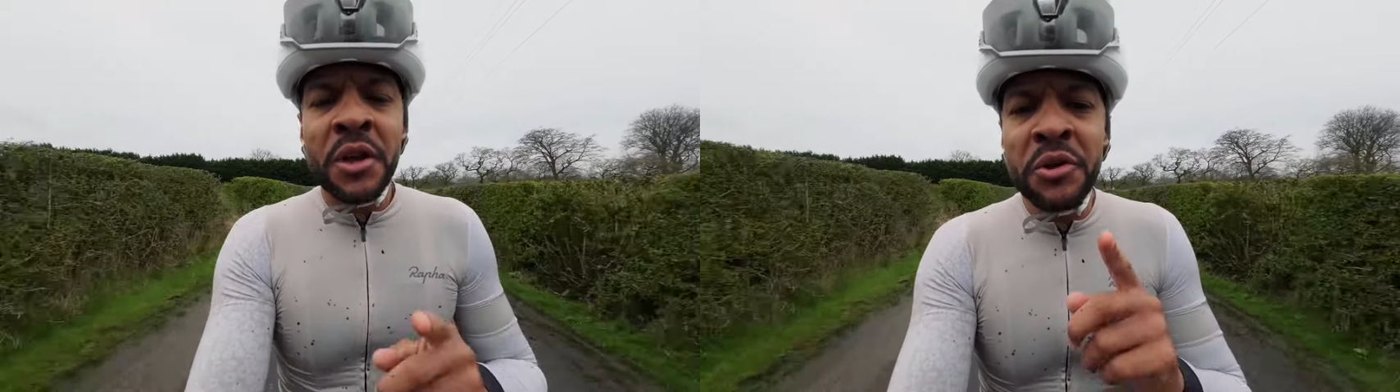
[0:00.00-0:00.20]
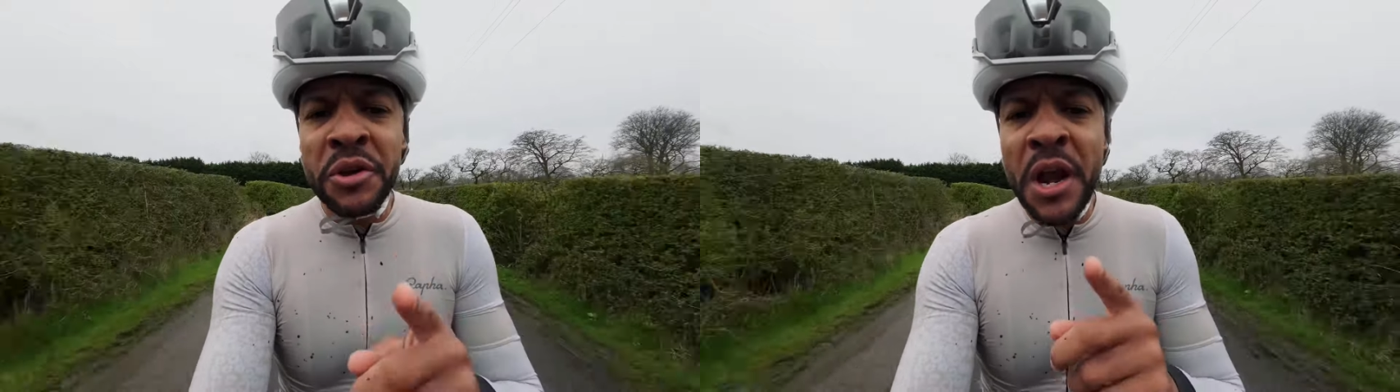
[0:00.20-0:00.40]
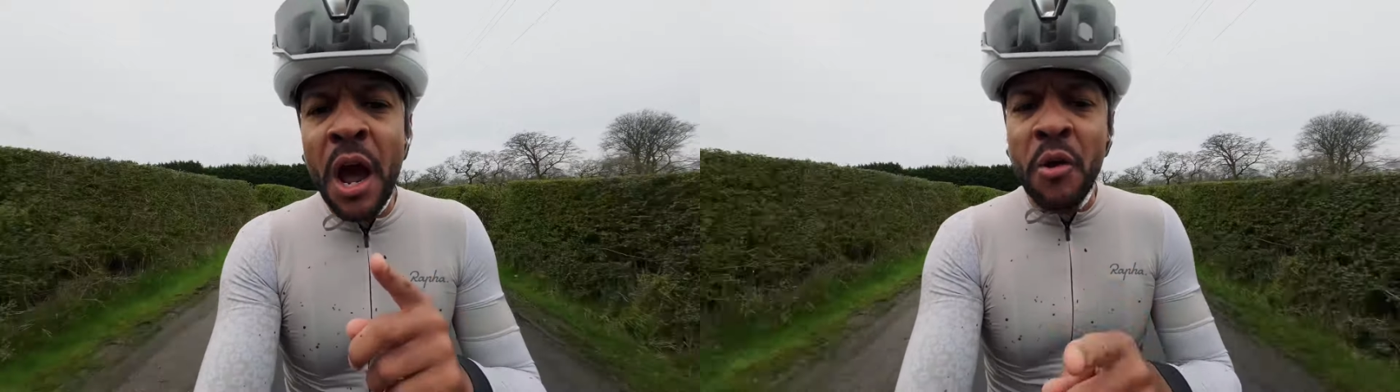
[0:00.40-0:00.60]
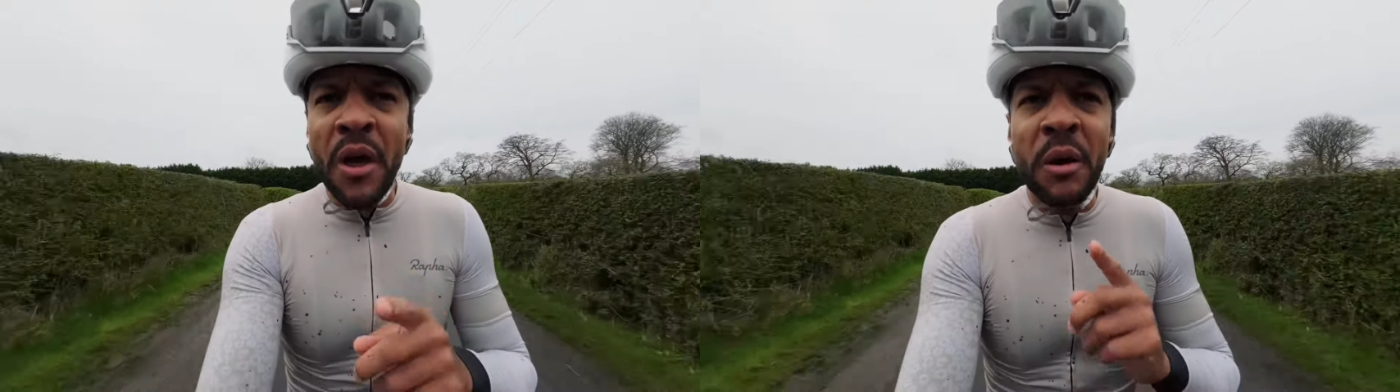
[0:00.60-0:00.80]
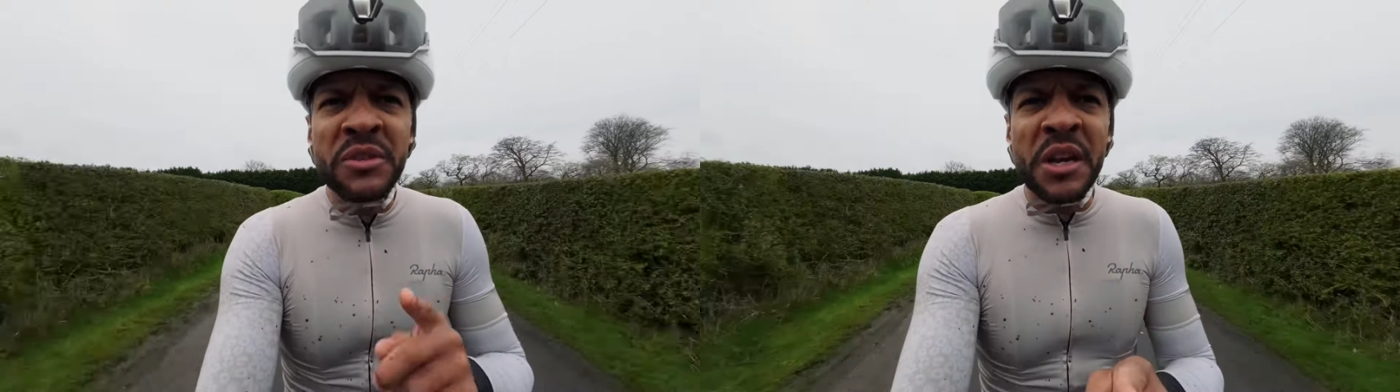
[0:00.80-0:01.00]
you'd know
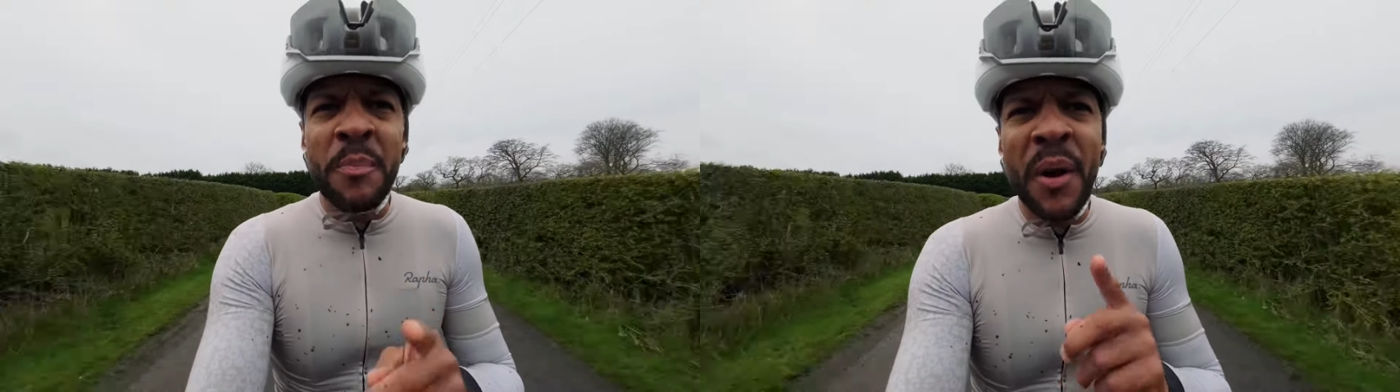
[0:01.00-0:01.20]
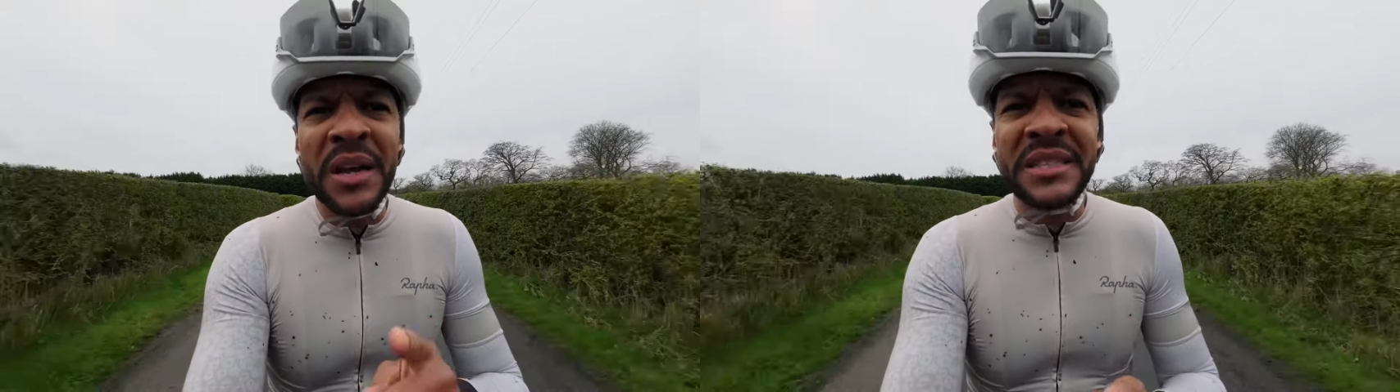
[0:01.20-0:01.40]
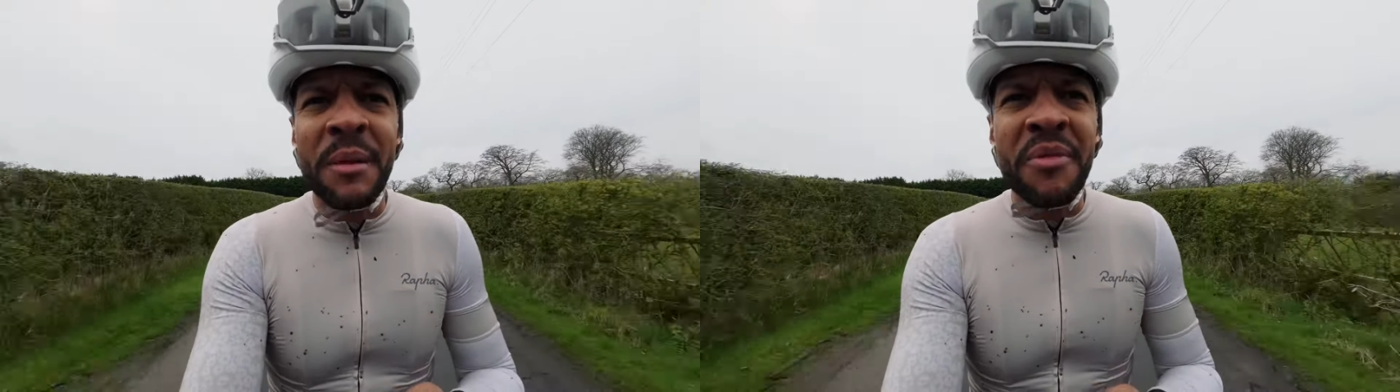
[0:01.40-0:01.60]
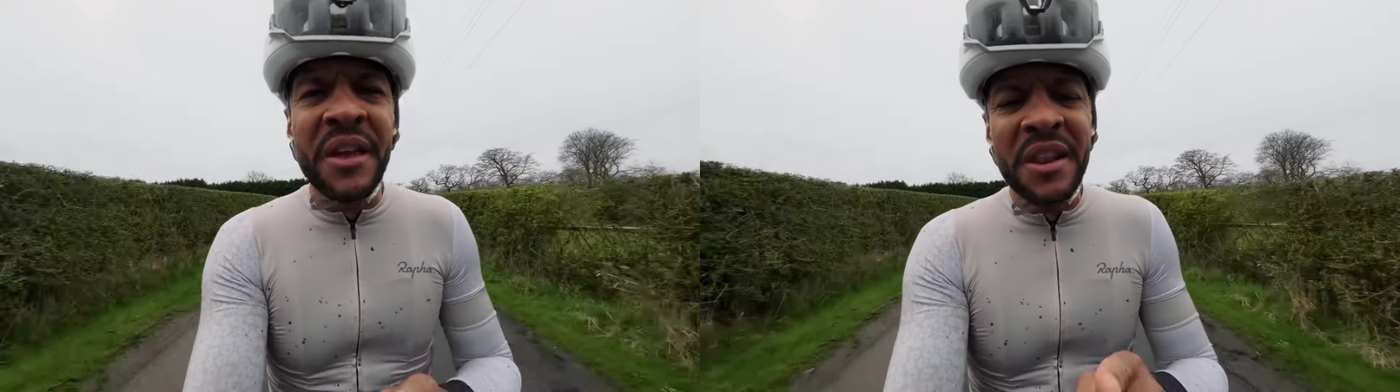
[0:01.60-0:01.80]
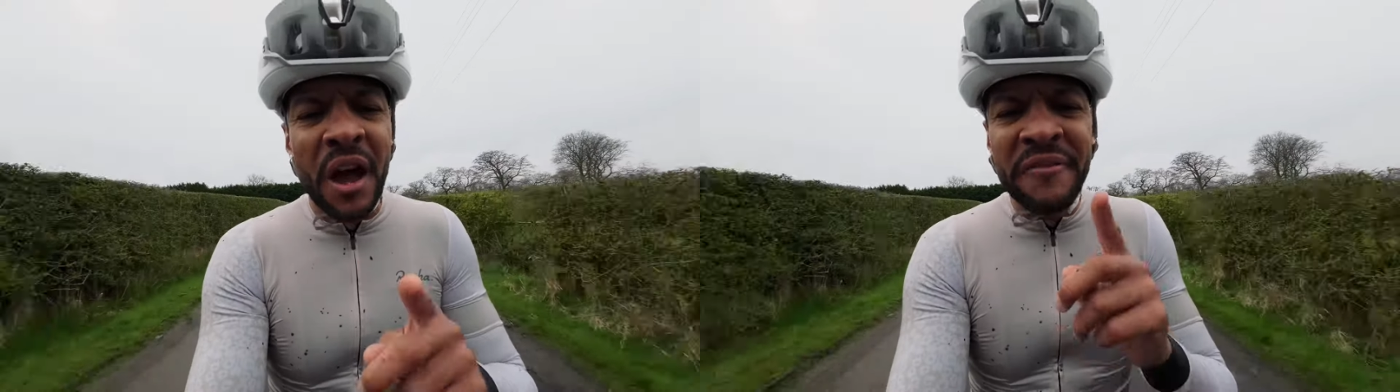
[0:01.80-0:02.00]
that I was going to buy
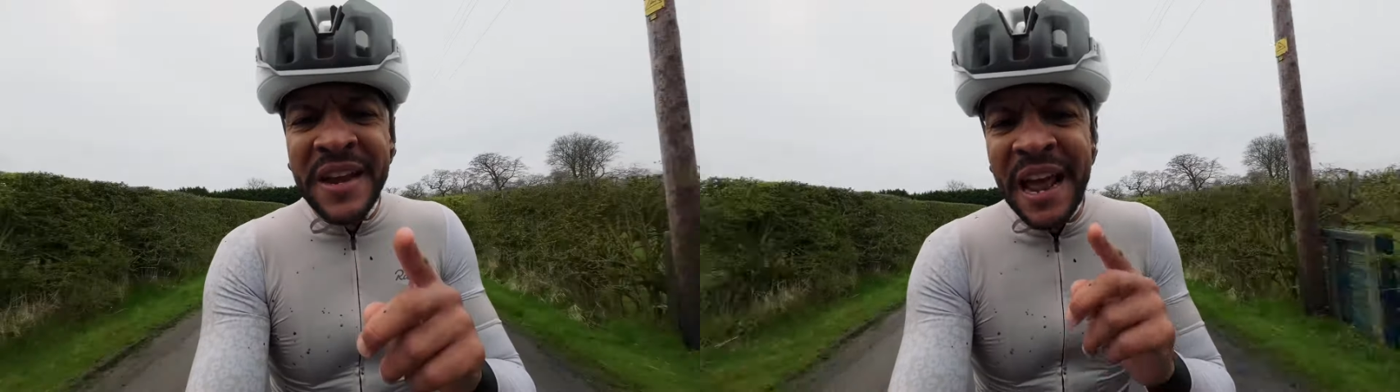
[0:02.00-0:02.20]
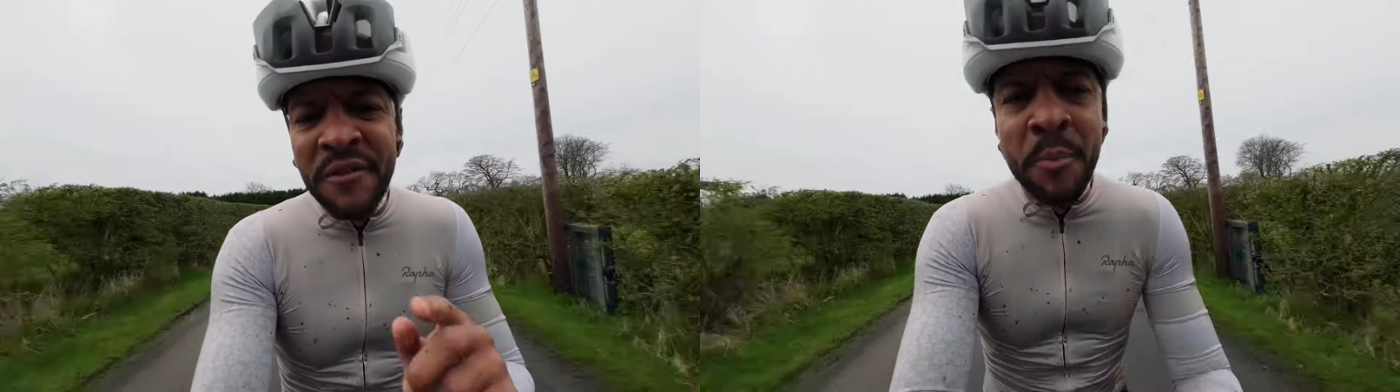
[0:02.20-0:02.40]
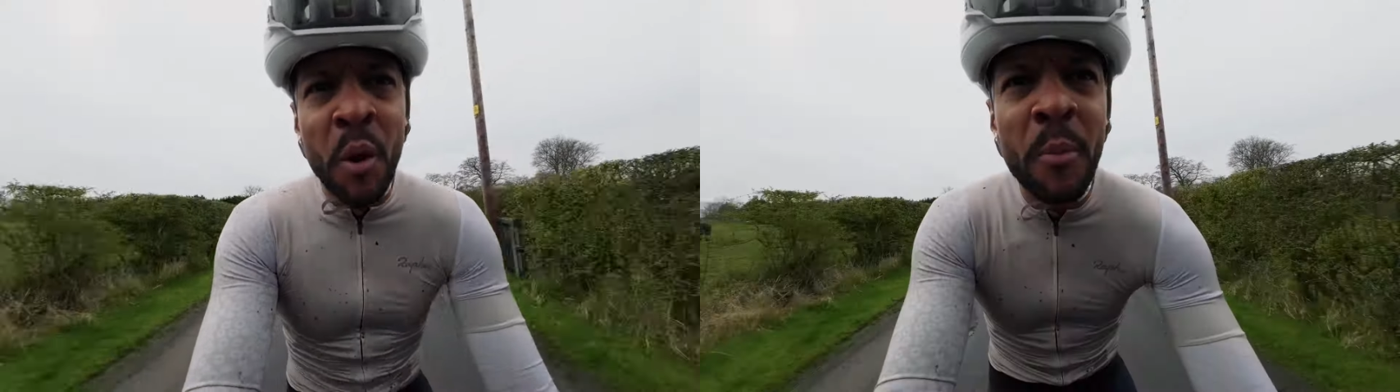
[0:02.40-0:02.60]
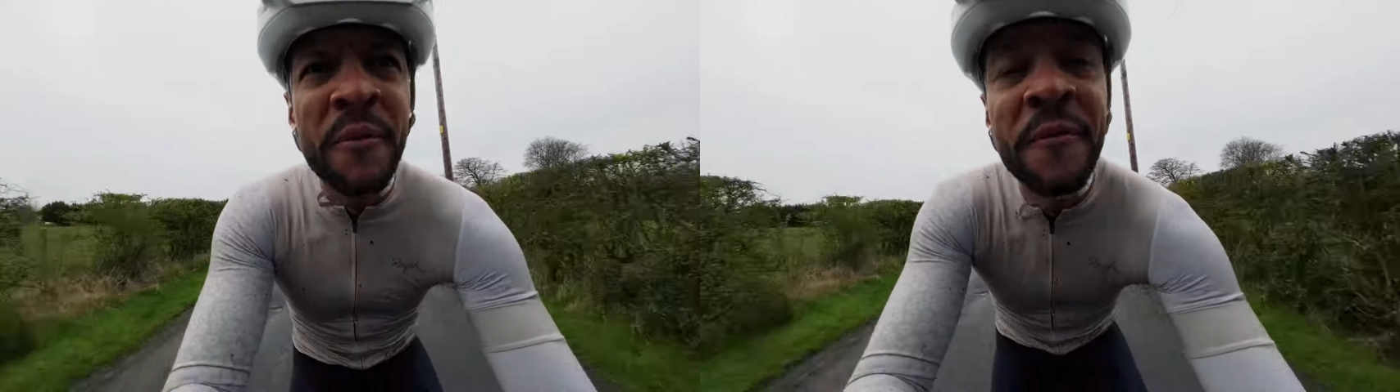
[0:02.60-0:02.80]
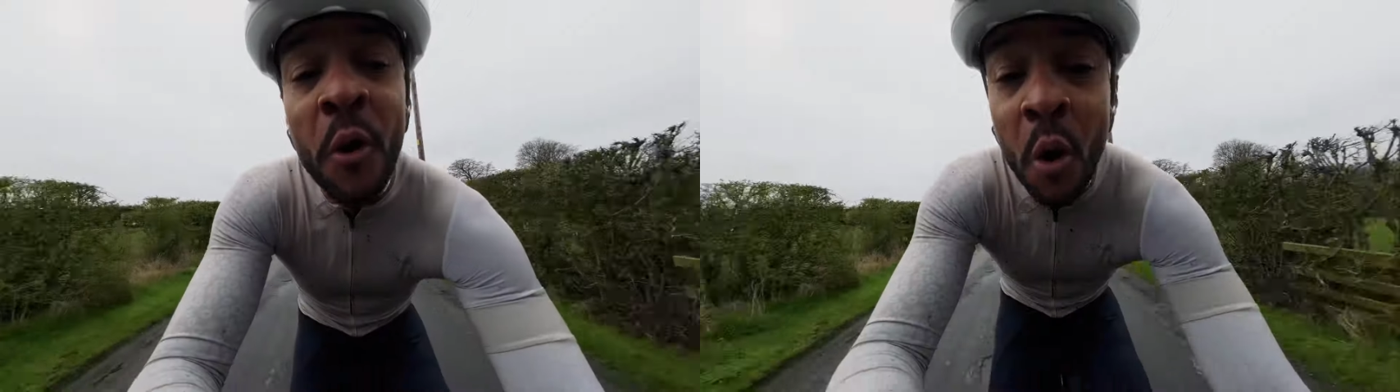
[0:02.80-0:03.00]
something that I've never bought
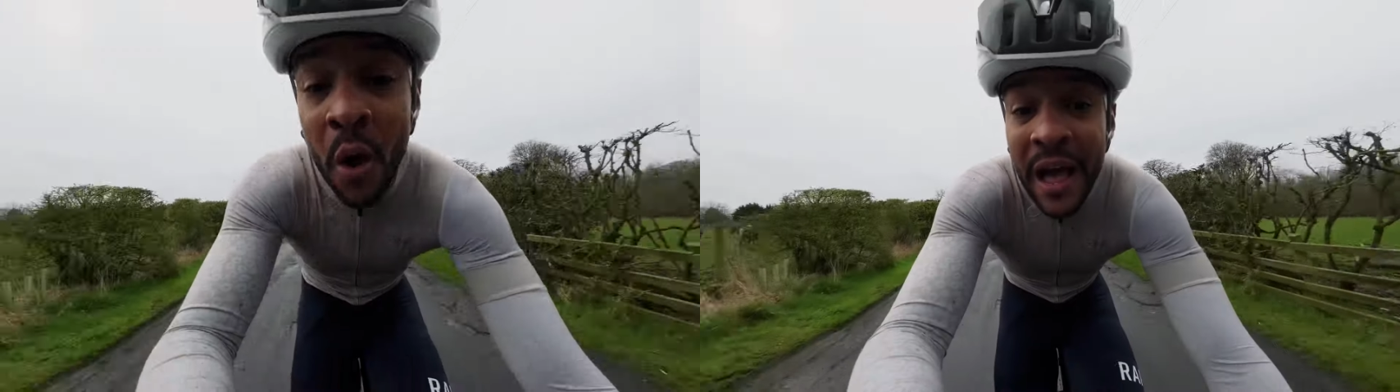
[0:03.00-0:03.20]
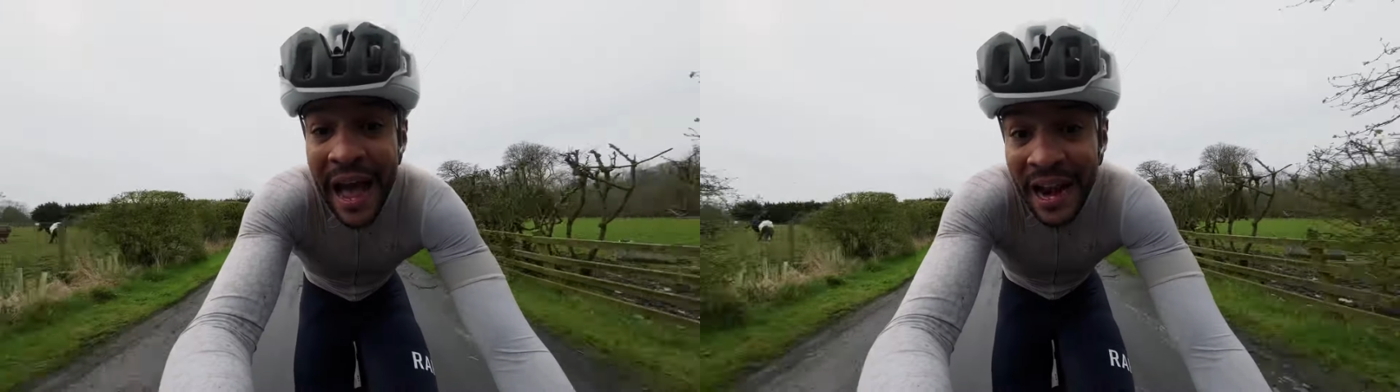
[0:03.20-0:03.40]
before,